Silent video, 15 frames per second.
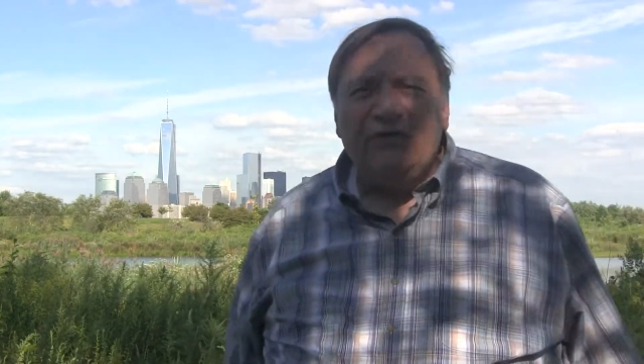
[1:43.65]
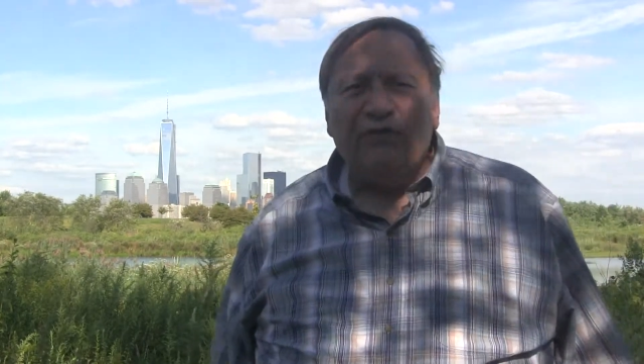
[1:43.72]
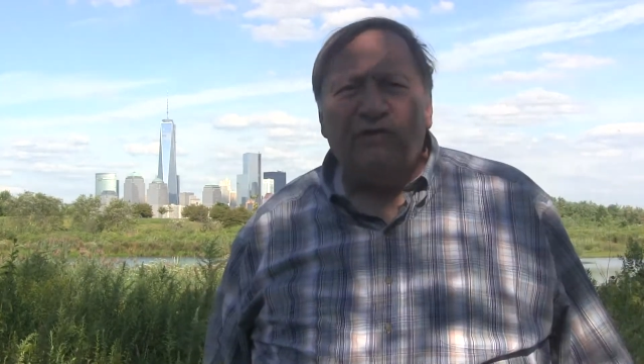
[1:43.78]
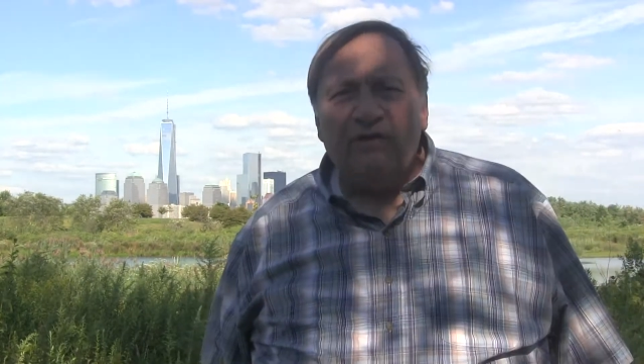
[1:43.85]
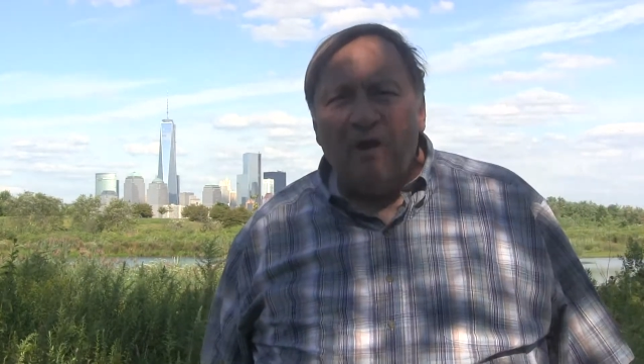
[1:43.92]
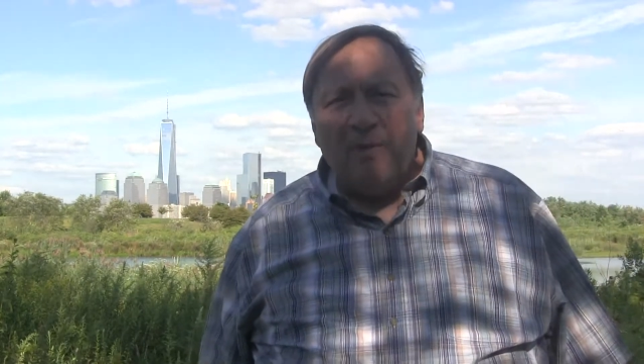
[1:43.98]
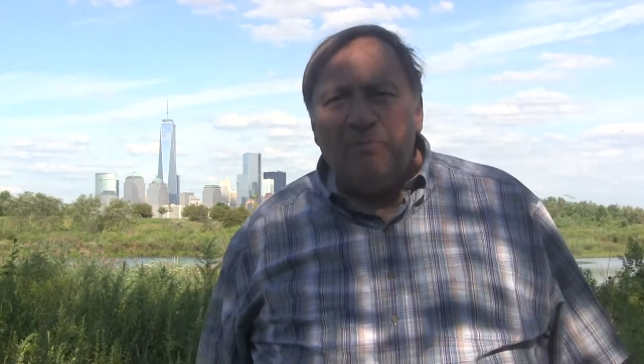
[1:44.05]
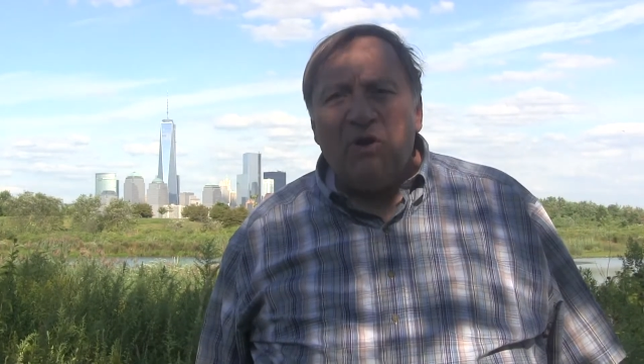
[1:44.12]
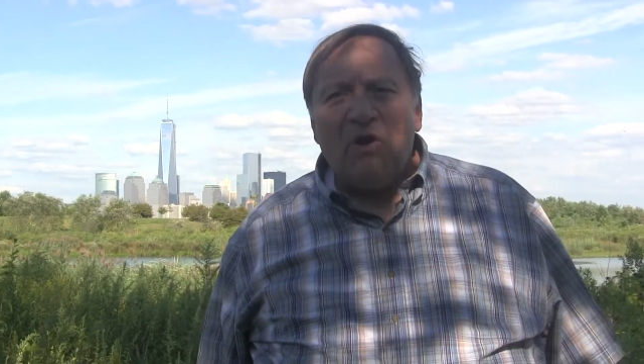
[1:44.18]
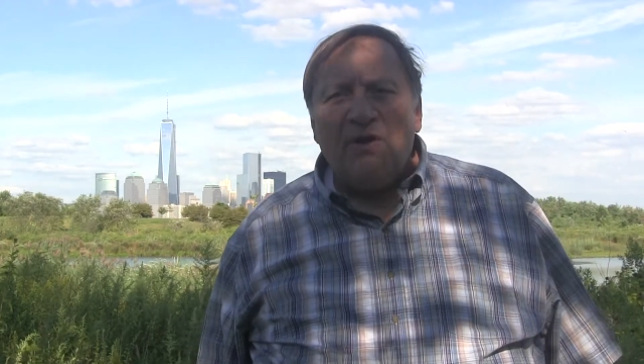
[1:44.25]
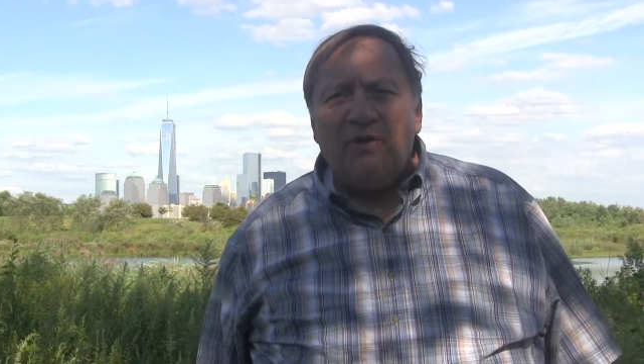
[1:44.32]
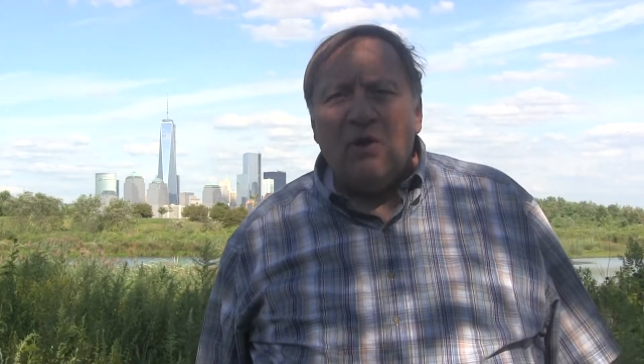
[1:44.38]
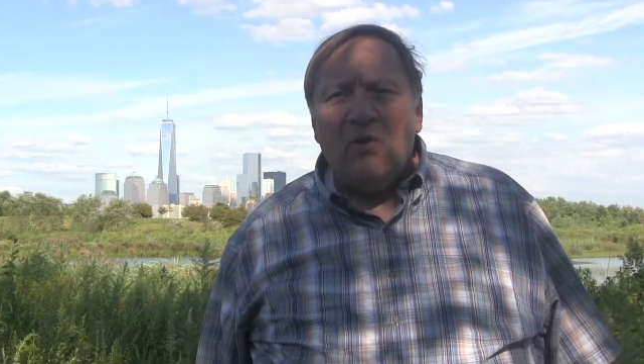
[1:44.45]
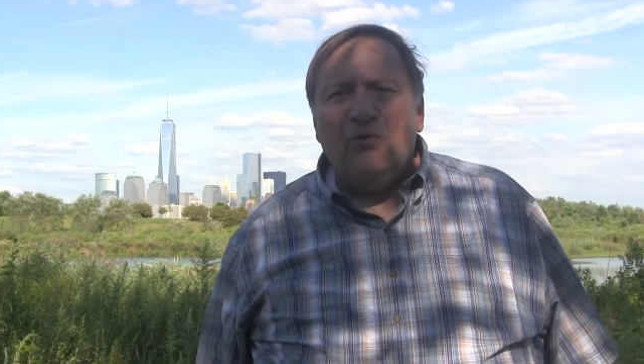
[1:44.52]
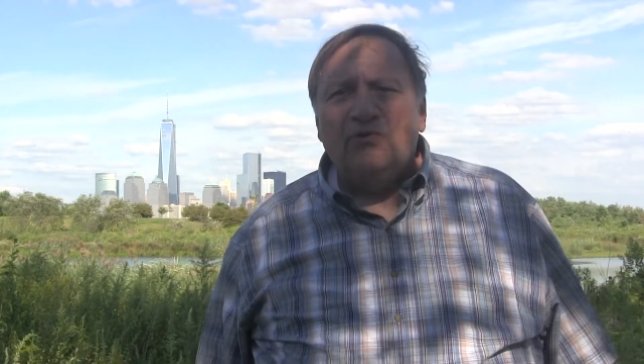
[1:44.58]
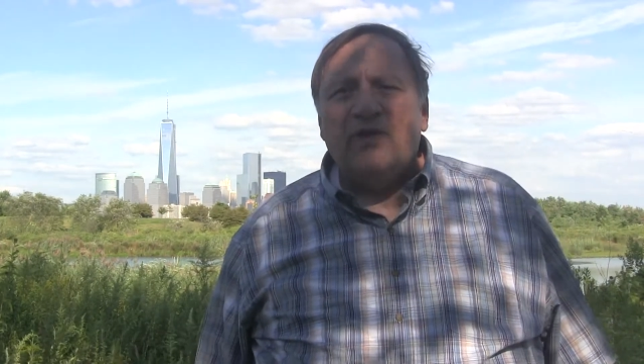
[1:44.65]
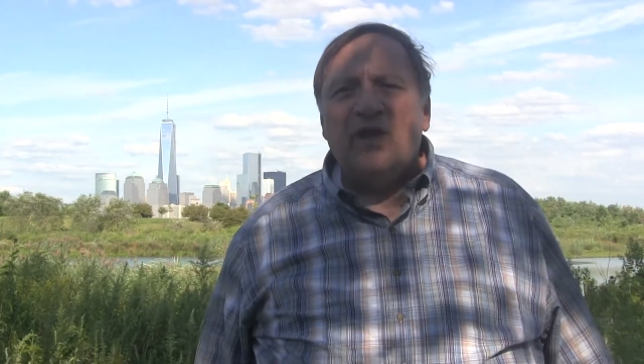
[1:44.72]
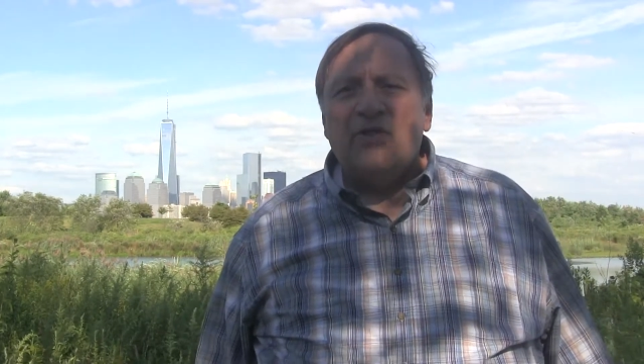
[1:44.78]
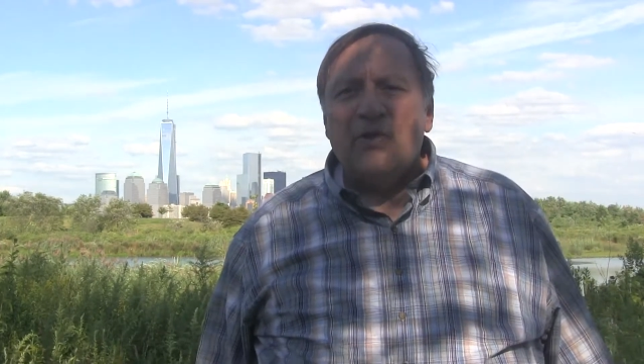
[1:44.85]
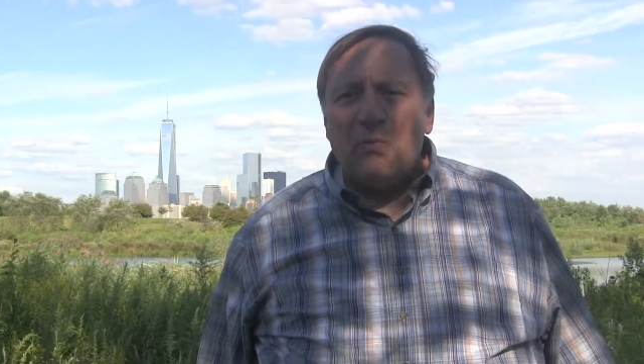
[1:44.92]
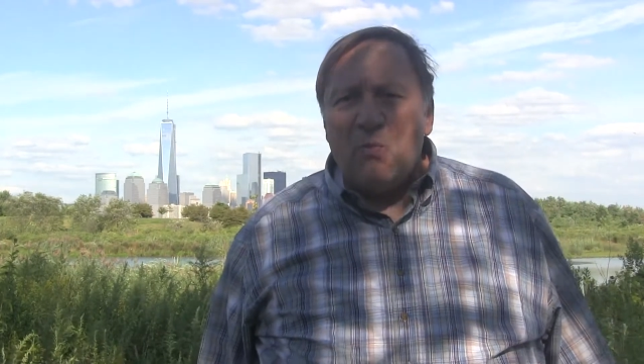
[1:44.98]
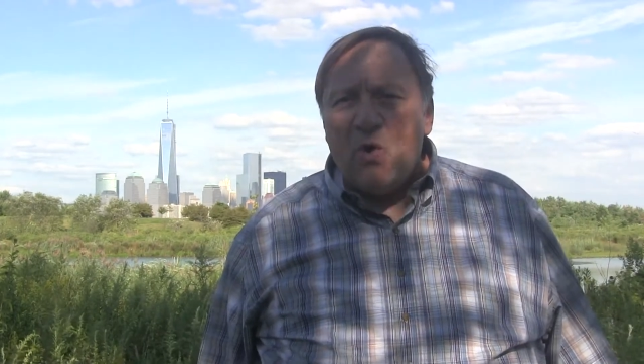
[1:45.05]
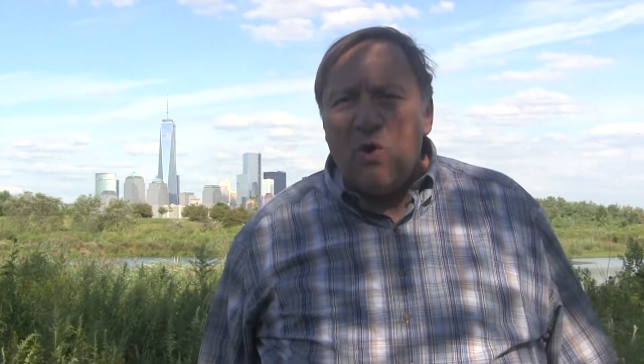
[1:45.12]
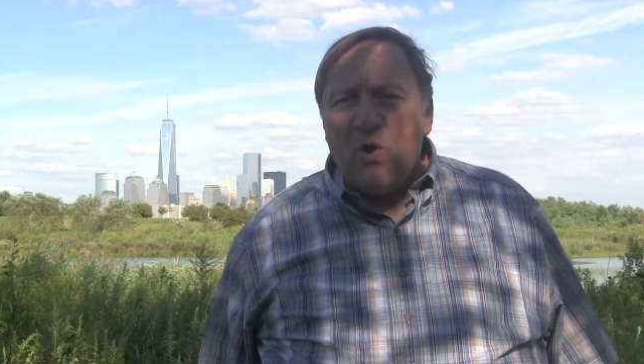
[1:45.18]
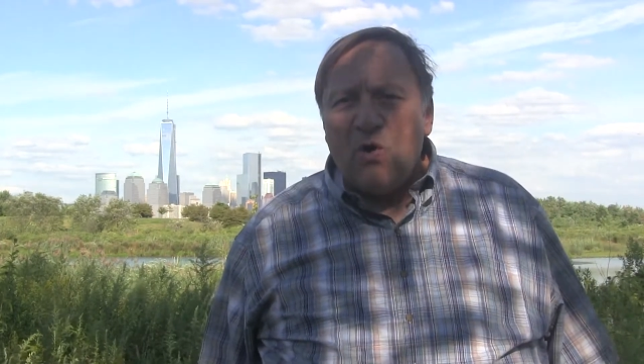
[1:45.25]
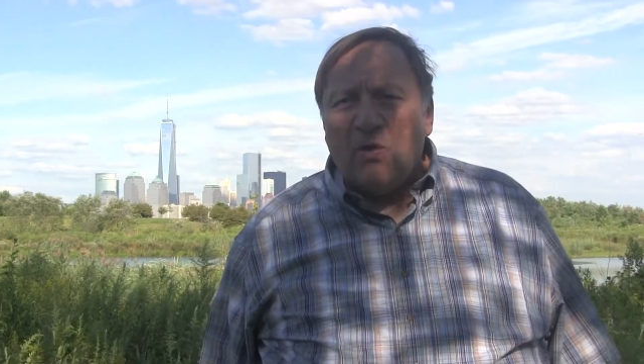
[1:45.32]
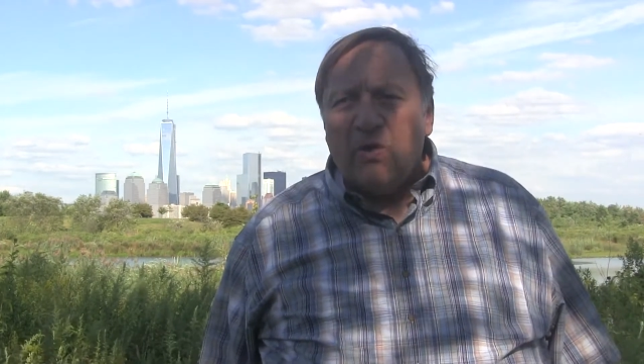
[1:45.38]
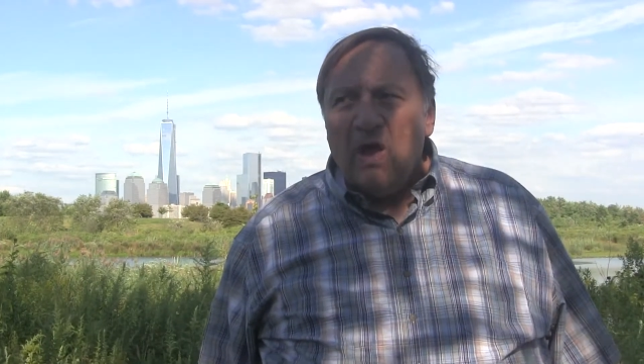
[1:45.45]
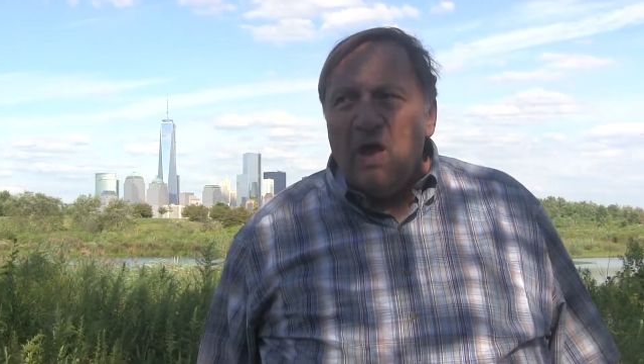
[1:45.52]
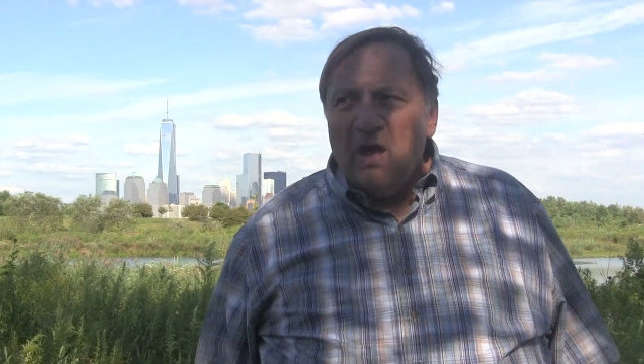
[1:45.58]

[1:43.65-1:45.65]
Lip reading: snubbed our nose at the world